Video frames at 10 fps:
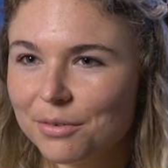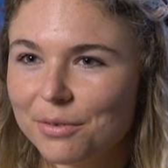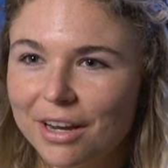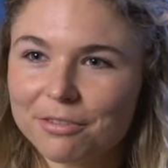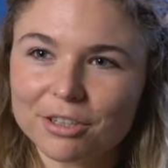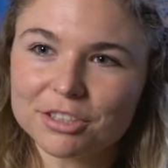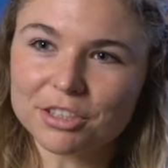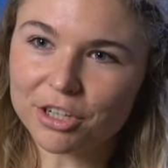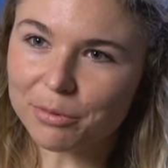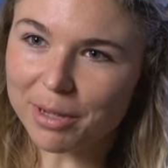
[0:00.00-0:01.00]
When I
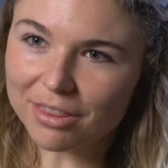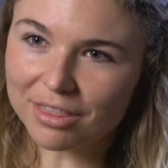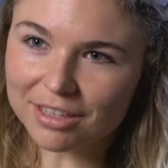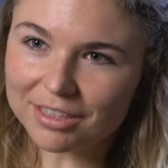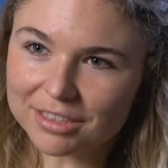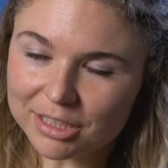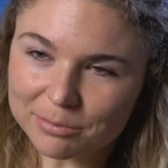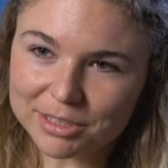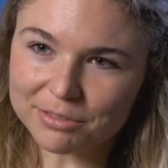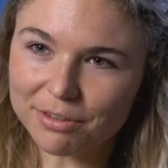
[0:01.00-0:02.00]
first heard about the
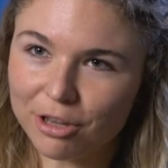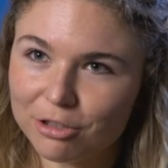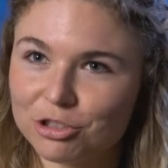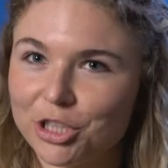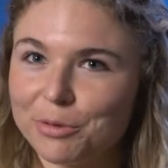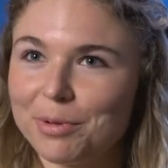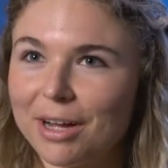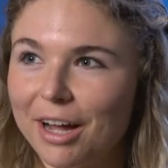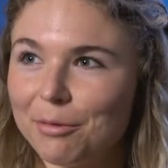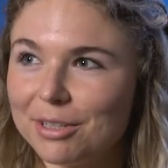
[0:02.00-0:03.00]
TMC Fellowship,
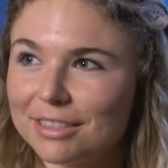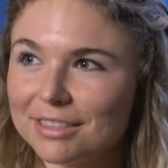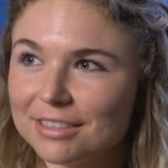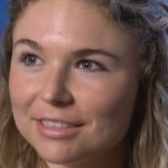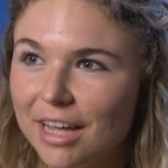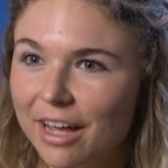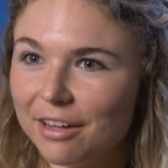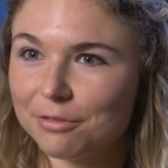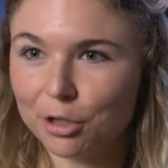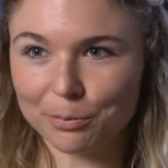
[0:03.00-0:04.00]
I was
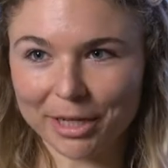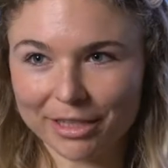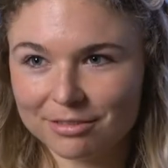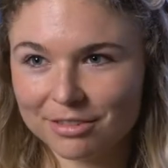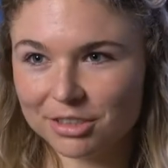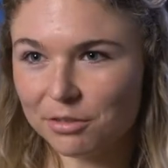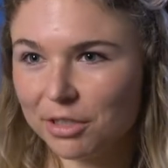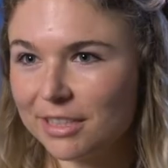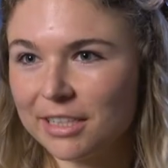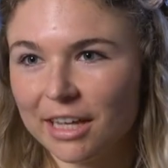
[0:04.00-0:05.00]
at Furman
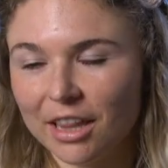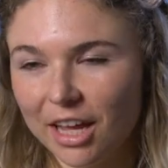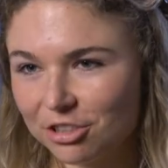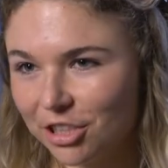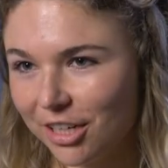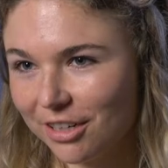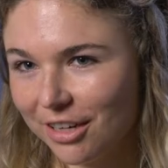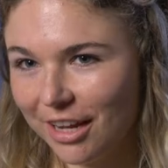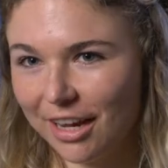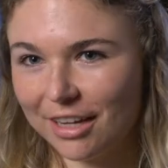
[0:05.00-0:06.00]
attending a lecture,
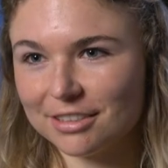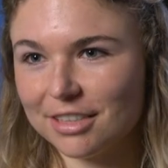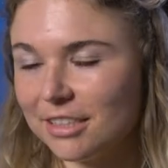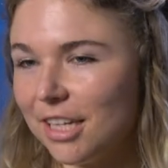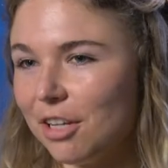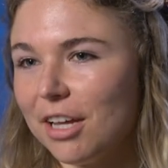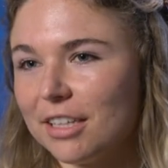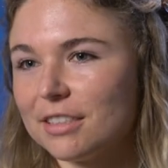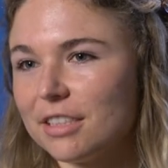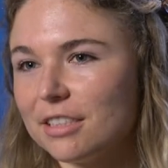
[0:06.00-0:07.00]
and I sat down
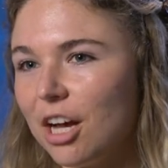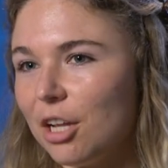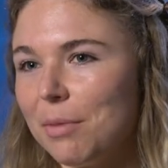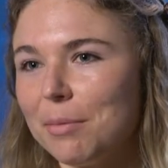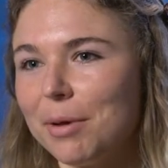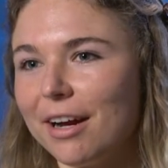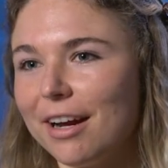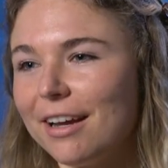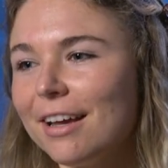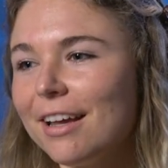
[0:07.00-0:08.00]
next to Todd
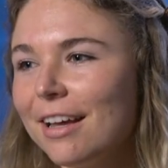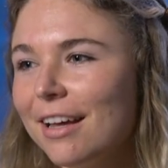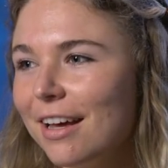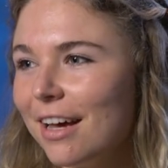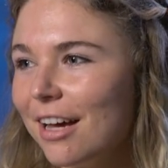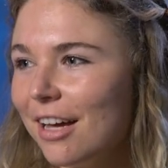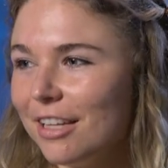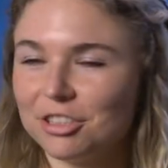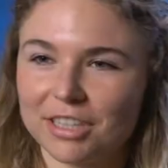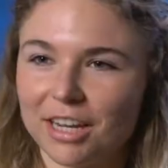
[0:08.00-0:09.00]
Mayberry uh,
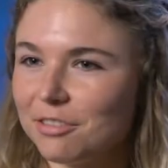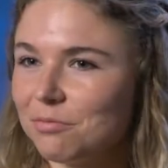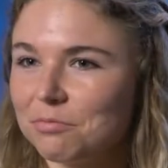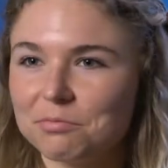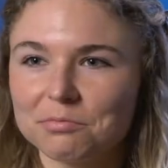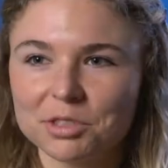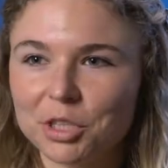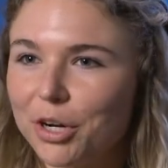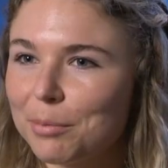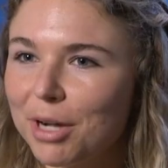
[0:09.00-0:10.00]
and just kind of
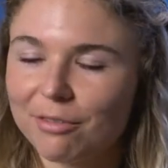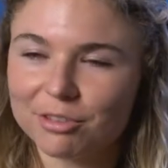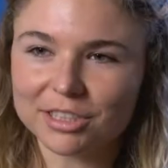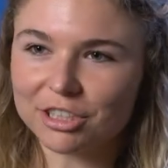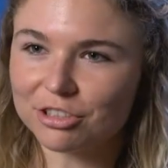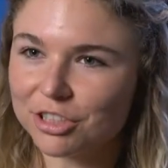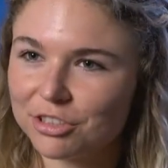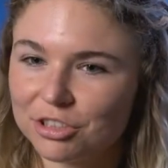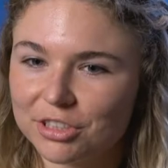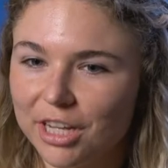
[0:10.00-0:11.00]
started up a
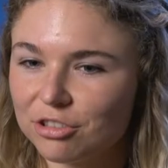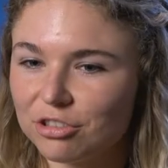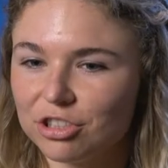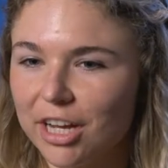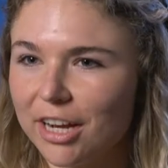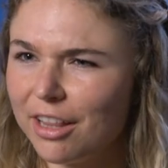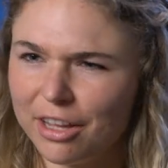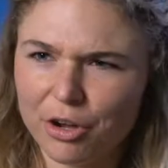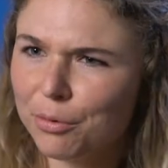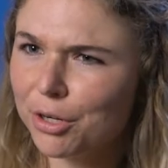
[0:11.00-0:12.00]
conversation, just casually chatting,
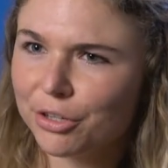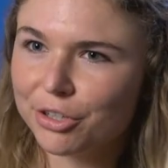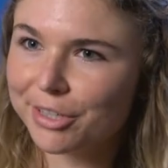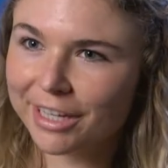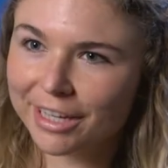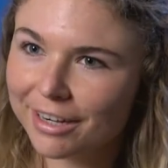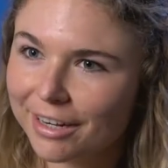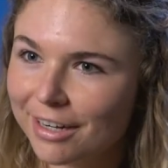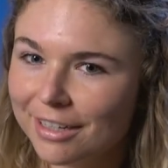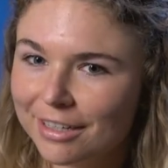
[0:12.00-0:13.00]
like, oh, what are you doing
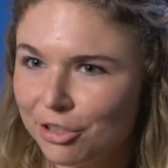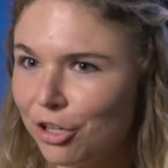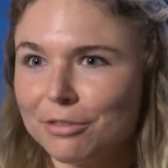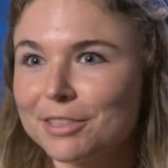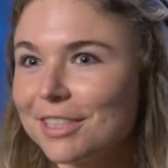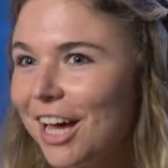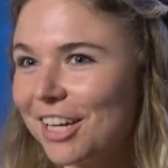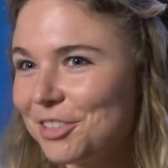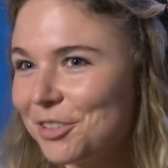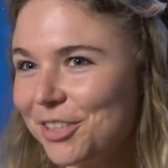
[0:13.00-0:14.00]
here? You're obviously
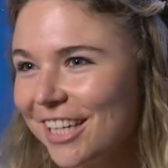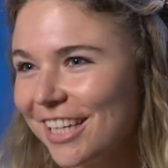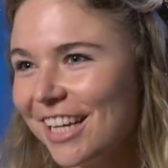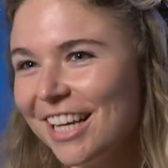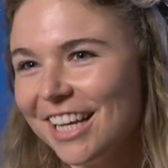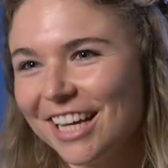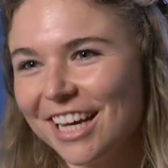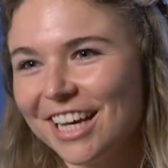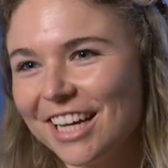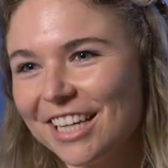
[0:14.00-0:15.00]
not a student.
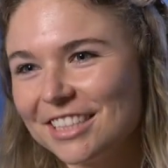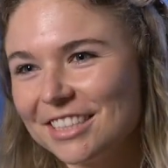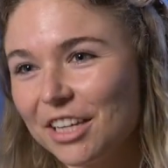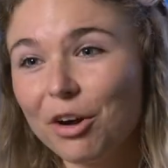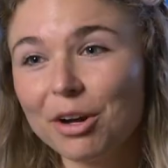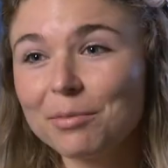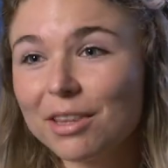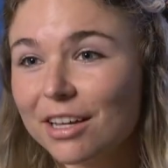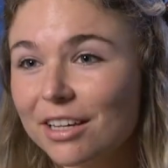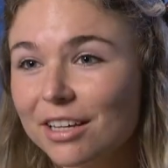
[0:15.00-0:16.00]
Uh, and he said, oh, I'm
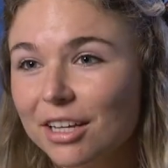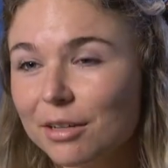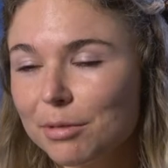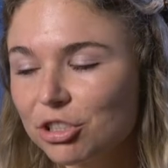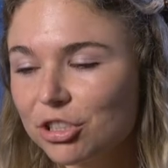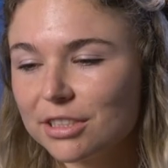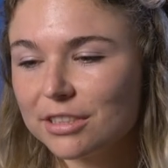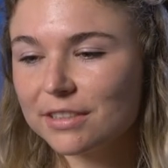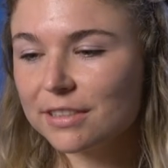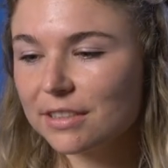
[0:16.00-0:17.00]
the
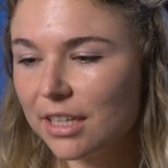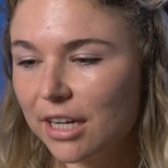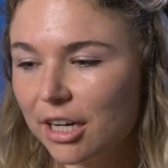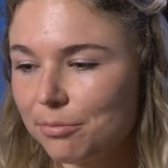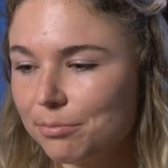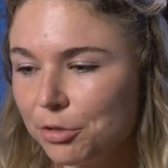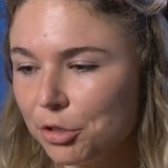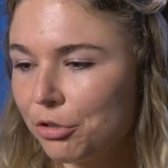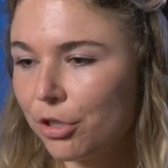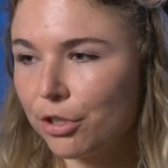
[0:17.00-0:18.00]
admissions um,
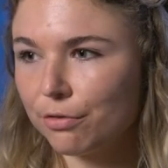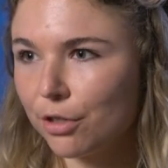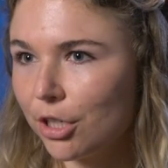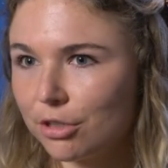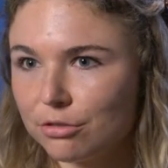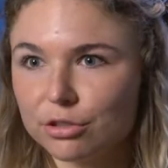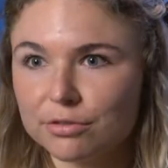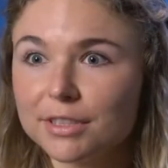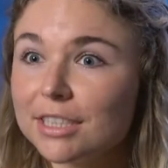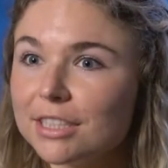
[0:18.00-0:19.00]
recruiter for Duke
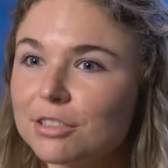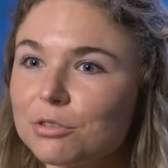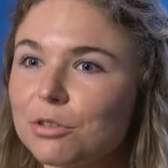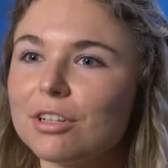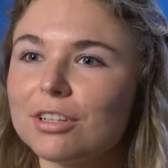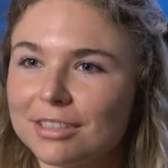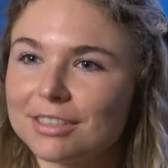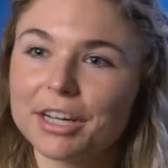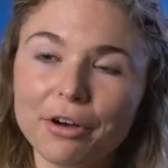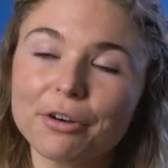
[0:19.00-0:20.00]
Divinity School. I
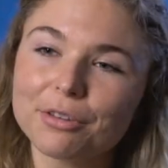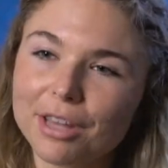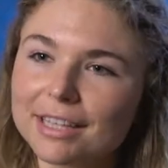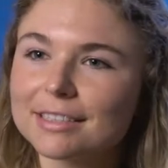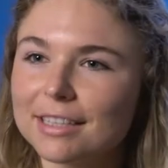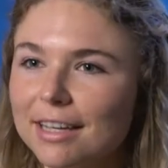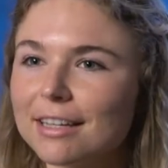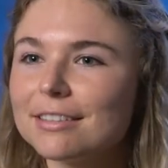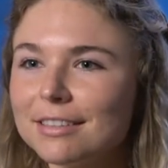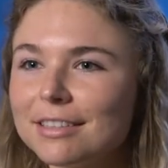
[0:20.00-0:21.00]
was like, oh, that's
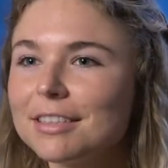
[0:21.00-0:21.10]
neat.